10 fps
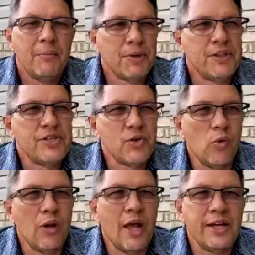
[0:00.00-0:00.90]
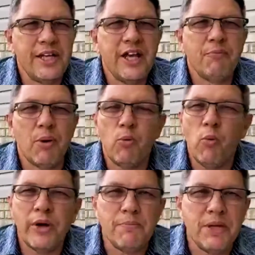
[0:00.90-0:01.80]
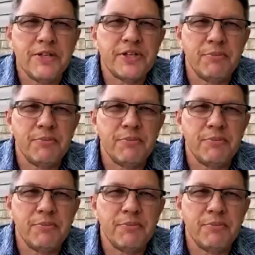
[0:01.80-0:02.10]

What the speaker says: But this whole idea about what it means